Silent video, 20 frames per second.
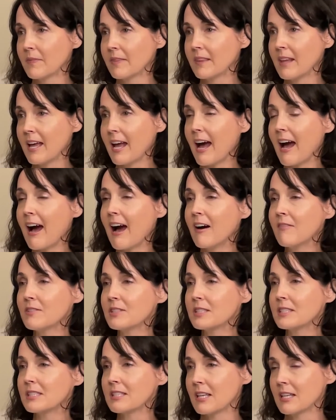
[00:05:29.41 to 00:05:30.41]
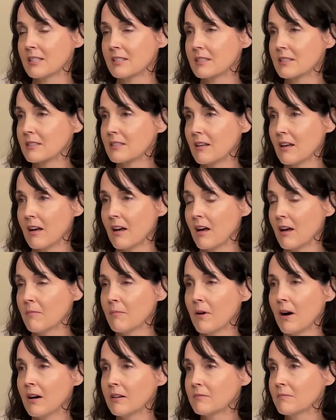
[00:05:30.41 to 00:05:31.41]
they have a sense
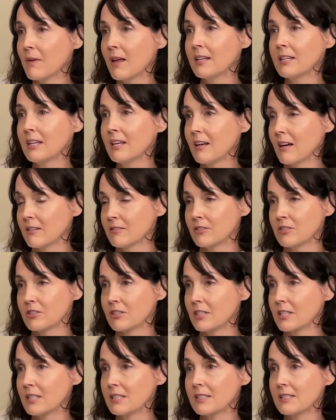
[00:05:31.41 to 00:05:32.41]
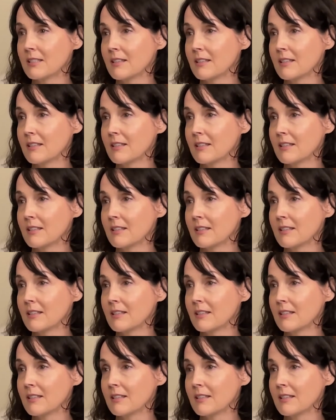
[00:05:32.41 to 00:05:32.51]
among many countries.